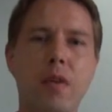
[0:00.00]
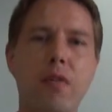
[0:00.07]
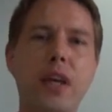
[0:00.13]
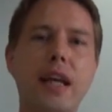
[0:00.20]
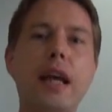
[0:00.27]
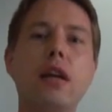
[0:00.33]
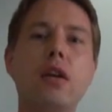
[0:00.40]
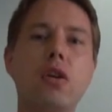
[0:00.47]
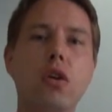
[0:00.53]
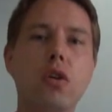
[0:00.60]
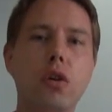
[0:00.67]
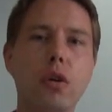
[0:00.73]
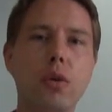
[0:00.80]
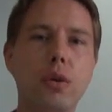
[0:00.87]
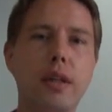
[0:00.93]
we can
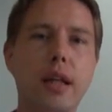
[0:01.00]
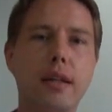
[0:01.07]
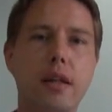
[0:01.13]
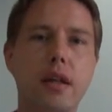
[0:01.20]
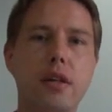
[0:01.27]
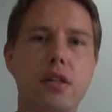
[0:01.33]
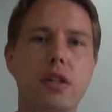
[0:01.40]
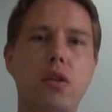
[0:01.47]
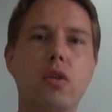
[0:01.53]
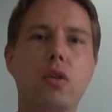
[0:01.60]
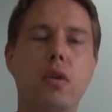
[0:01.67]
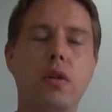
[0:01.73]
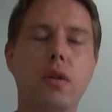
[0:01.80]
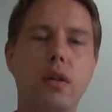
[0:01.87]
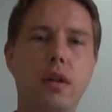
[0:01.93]
conclude that there's
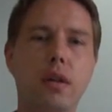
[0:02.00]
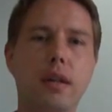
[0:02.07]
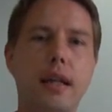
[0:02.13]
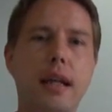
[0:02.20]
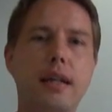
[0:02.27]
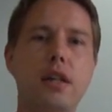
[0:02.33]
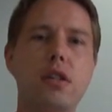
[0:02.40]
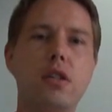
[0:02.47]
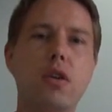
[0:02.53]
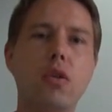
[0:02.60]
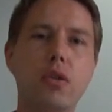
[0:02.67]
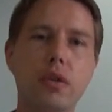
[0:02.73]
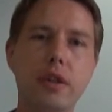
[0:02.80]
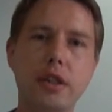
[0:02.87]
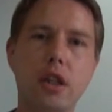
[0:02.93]
a
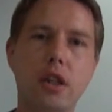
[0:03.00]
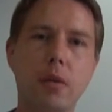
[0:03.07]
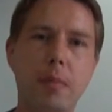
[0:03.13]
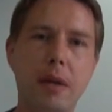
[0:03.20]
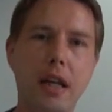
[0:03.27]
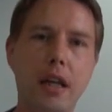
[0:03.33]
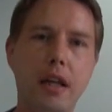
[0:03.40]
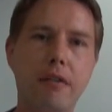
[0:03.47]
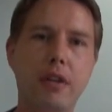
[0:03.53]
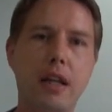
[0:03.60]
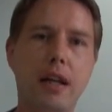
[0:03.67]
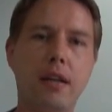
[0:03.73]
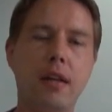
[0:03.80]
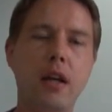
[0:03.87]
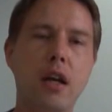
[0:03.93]
good reason to believe
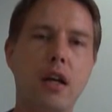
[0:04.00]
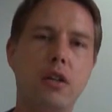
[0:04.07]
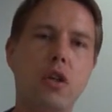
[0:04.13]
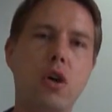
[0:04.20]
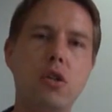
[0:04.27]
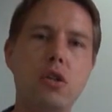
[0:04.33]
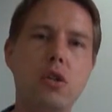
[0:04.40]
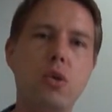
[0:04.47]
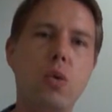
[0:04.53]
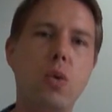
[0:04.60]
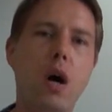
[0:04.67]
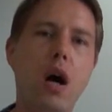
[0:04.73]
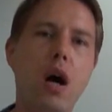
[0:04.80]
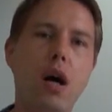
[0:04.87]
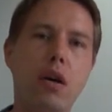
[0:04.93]
that those
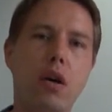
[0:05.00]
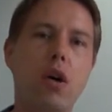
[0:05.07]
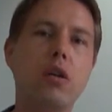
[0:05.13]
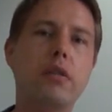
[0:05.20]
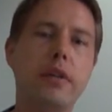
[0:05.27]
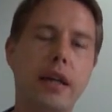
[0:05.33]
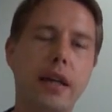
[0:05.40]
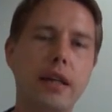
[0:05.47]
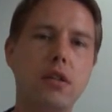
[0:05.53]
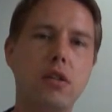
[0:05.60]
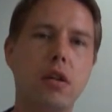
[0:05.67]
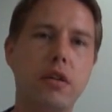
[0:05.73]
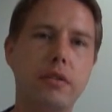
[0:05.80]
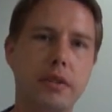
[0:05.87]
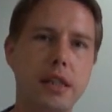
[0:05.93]
who are already
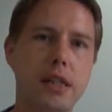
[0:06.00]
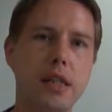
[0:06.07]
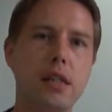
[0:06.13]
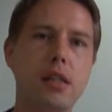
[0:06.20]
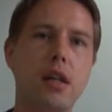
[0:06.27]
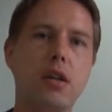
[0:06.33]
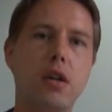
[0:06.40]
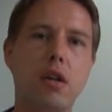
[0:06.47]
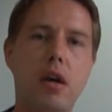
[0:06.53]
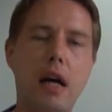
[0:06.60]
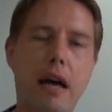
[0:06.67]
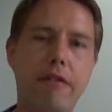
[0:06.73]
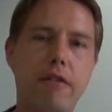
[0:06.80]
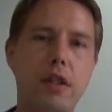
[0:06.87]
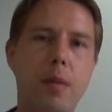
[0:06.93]
insulin resistant or
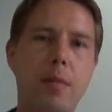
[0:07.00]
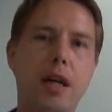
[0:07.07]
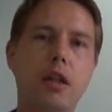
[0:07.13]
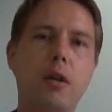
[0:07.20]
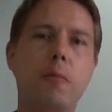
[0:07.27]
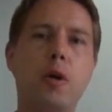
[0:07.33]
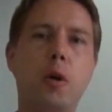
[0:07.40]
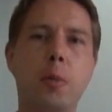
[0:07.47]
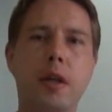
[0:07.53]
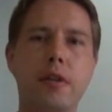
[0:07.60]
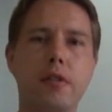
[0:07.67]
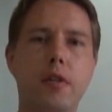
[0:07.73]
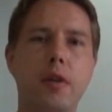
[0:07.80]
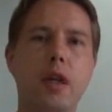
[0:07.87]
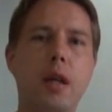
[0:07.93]
have some other
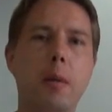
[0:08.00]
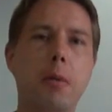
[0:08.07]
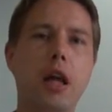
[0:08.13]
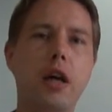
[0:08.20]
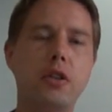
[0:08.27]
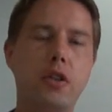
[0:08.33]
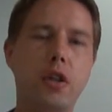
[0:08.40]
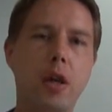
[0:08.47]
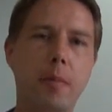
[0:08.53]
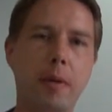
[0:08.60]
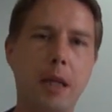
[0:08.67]
problems with the blood sugar